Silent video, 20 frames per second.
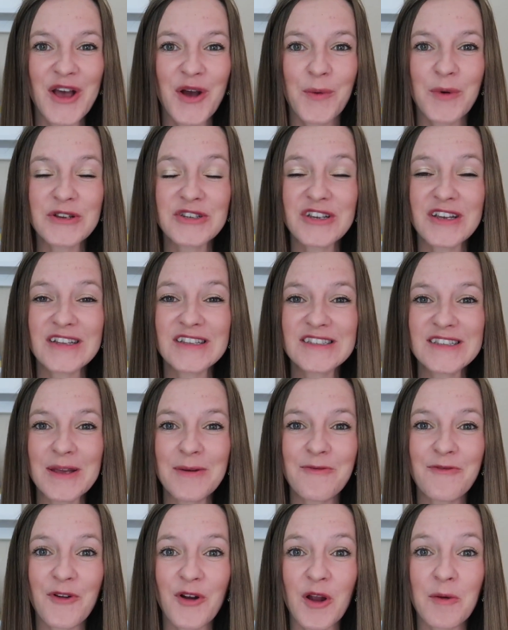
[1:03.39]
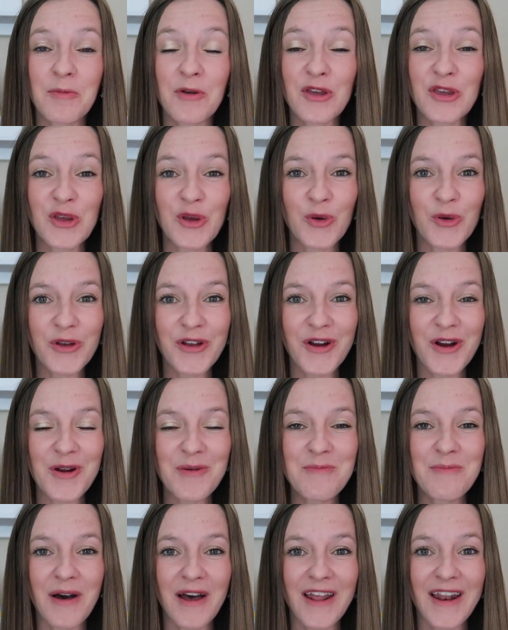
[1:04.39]
which can seem very peculiar,
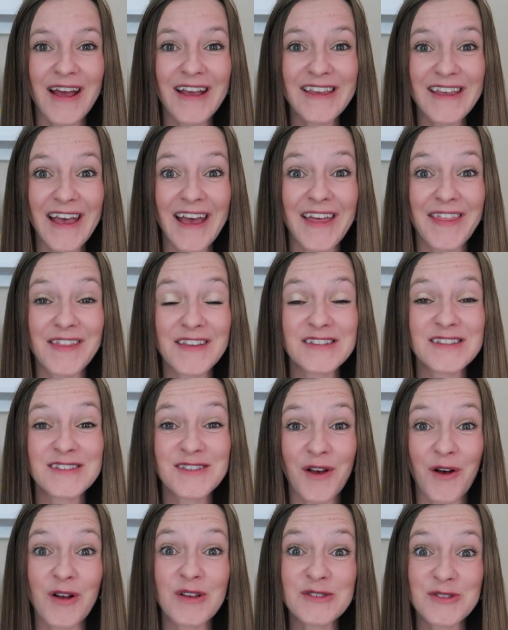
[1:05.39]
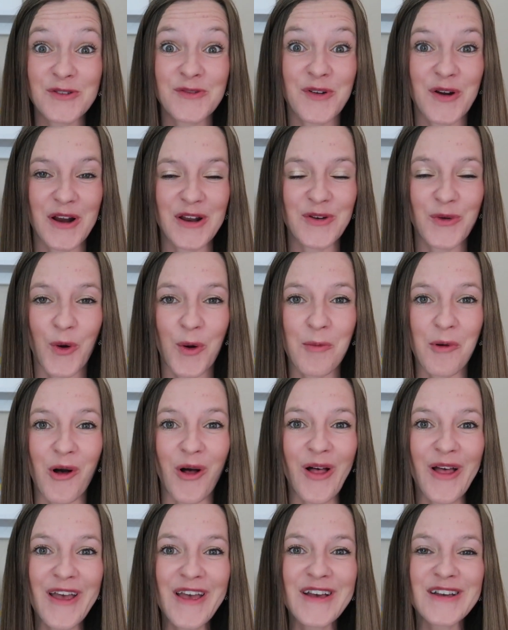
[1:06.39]
but again, this is also very
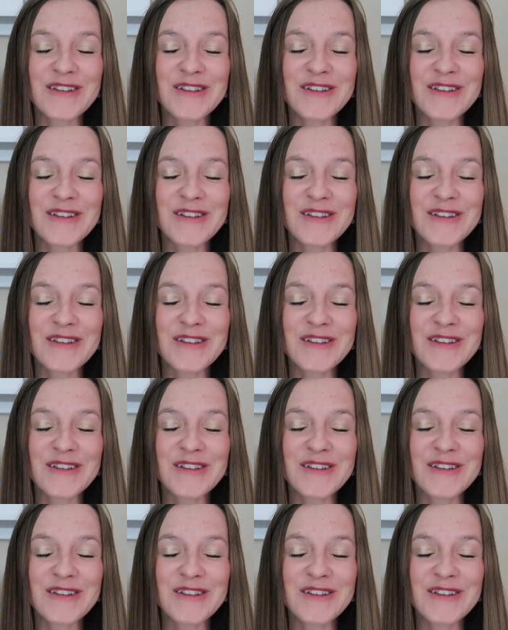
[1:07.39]
normal.